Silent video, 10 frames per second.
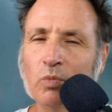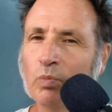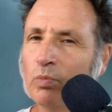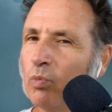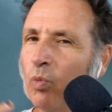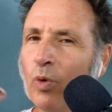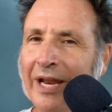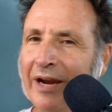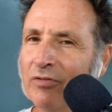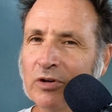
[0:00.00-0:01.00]

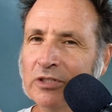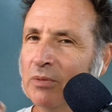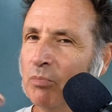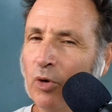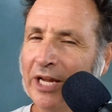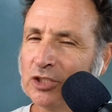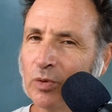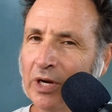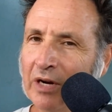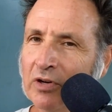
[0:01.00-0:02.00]
whatever, deep breaths or
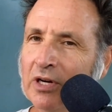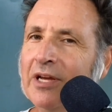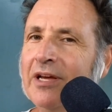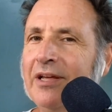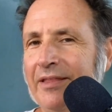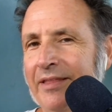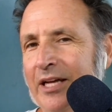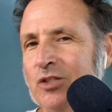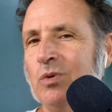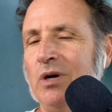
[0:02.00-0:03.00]
whatever,
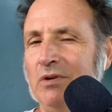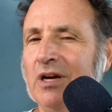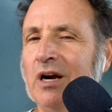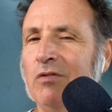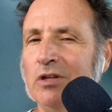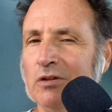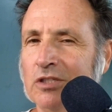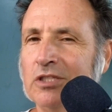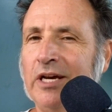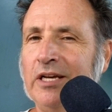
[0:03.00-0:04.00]
that's what recovery looks
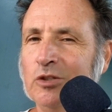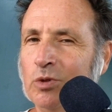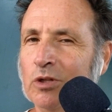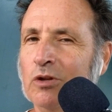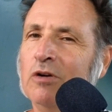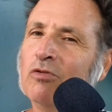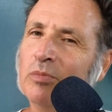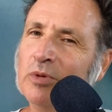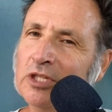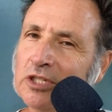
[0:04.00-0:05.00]
like, is we learn from
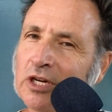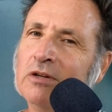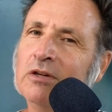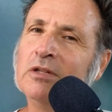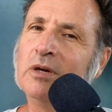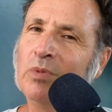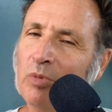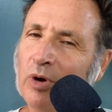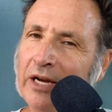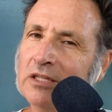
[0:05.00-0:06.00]
each other, and then we
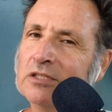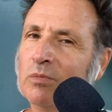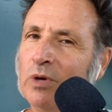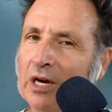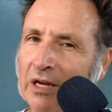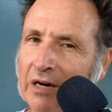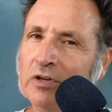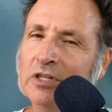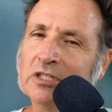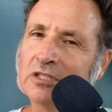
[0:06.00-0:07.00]
practice and we uncover,
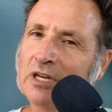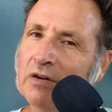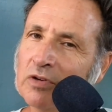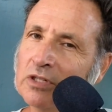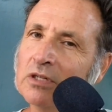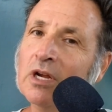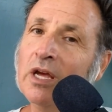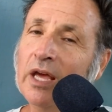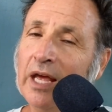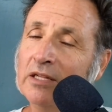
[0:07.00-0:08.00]
discover,
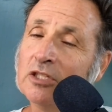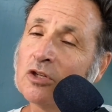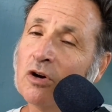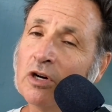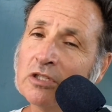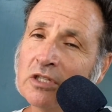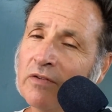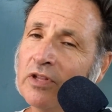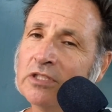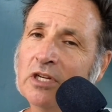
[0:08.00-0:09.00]
and discard stuff
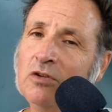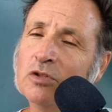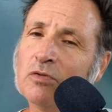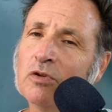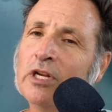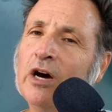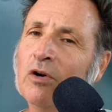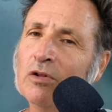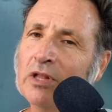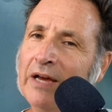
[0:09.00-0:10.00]
that's unuseful in our
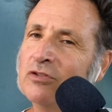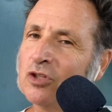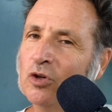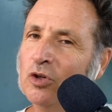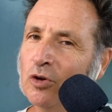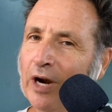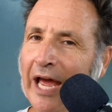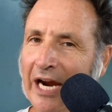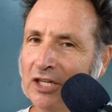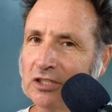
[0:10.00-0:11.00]
own lives. So you're
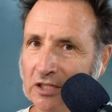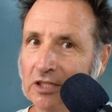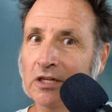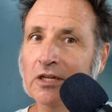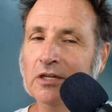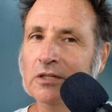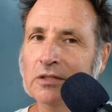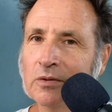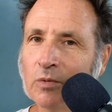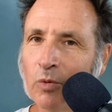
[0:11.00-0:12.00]
actually
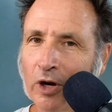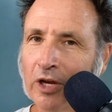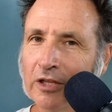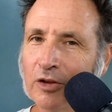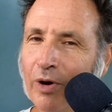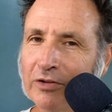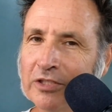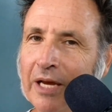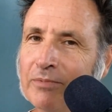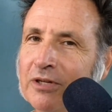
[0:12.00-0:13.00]
working the 12
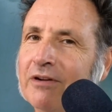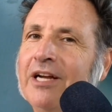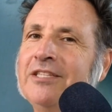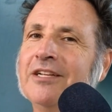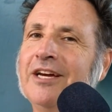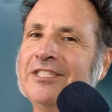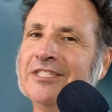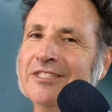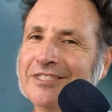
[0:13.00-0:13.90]
steps. Congratulations.